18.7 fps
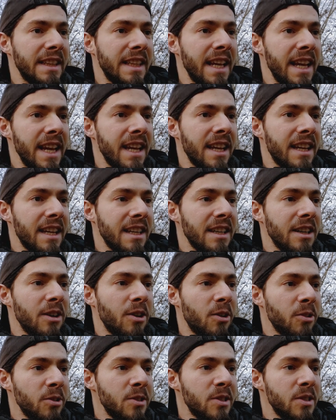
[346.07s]
take
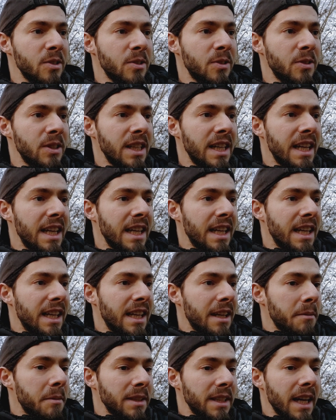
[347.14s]
also
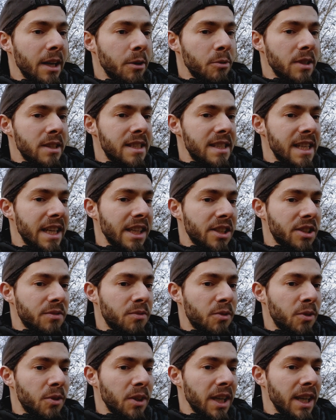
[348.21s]
but I will search
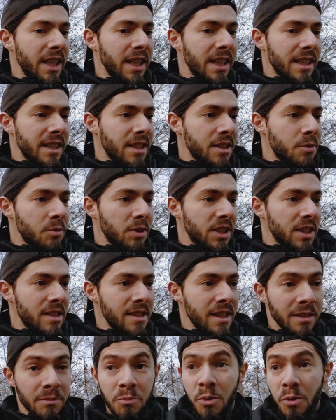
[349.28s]
for any grass which
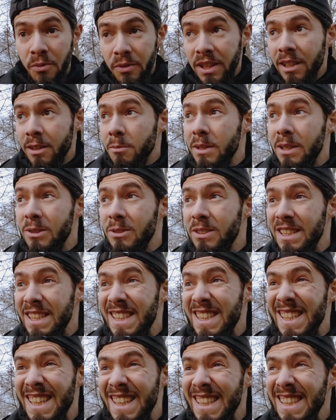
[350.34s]
is not moving because
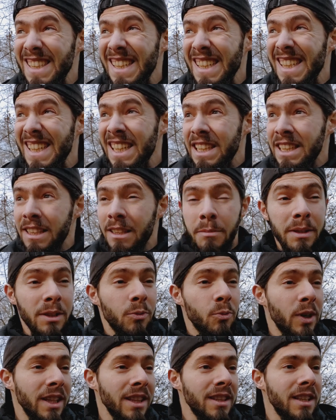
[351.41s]
it's a little
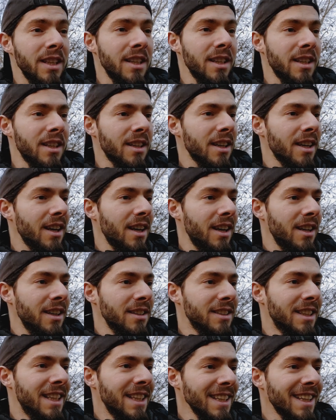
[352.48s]
bit windy
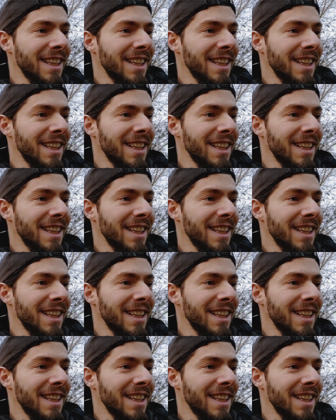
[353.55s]
and